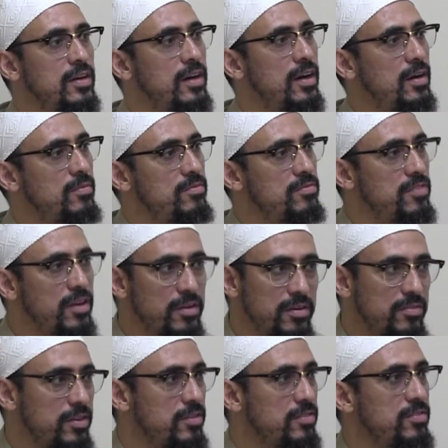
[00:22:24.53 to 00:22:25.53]
very,
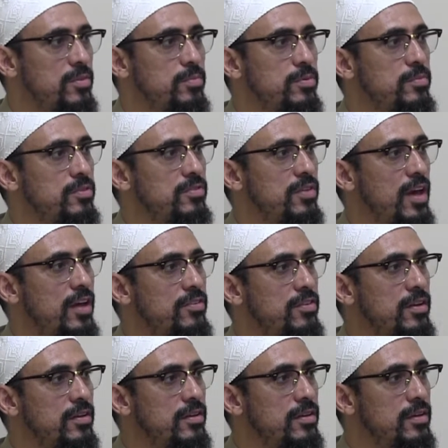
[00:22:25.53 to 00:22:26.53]
very simple masajid,